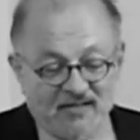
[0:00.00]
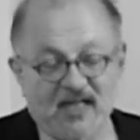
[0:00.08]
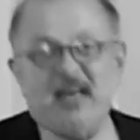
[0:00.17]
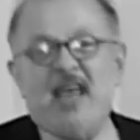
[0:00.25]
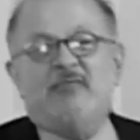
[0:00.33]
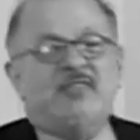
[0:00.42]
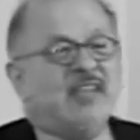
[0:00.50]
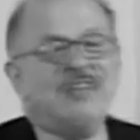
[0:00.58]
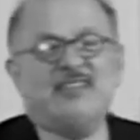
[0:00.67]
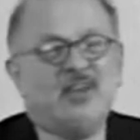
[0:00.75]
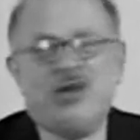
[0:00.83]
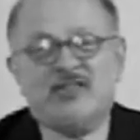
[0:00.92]
They named
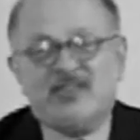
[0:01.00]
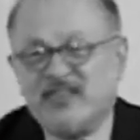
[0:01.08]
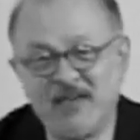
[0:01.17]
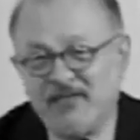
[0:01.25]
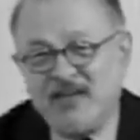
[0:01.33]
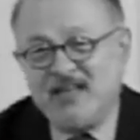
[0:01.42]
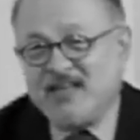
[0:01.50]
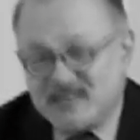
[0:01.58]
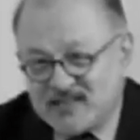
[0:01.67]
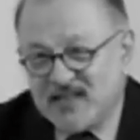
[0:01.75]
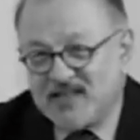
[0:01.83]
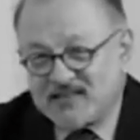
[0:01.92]
60 or 70
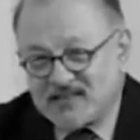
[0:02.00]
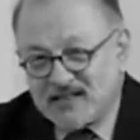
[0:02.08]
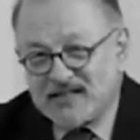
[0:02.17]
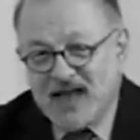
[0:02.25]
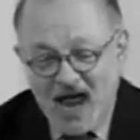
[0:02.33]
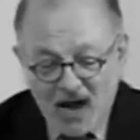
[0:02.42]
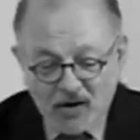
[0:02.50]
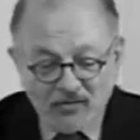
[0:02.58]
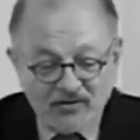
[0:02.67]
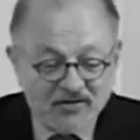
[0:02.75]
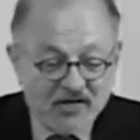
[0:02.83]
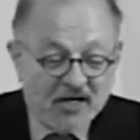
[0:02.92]
cities and
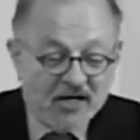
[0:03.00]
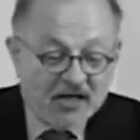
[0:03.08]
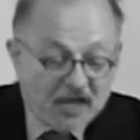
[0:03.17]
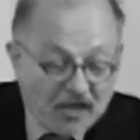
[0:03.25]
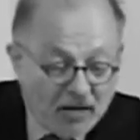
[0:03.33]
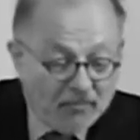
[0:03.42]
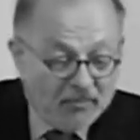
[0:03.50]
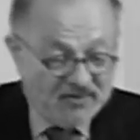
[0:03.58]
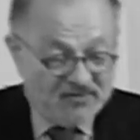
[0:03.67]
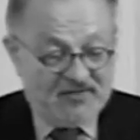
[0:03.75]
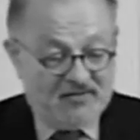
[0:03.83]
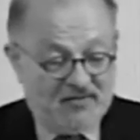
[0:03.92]
towns
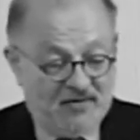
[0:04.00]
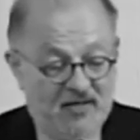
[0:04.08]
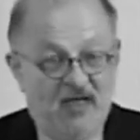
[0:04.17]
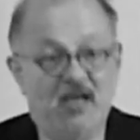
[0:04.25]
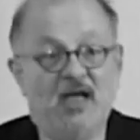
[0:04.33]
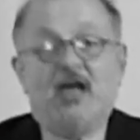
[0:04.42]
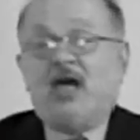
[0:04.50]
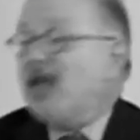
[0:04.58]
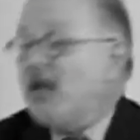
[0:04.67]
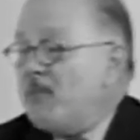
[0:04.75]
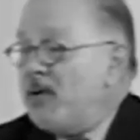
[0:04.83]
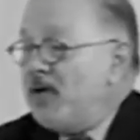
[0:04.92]
Columbus.
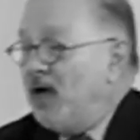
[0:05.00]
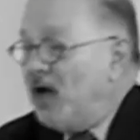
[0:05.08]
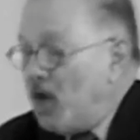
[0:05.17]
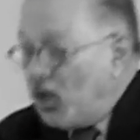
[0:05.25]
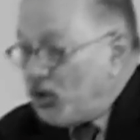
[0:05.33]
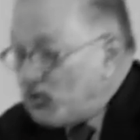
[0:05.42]
Columbia, a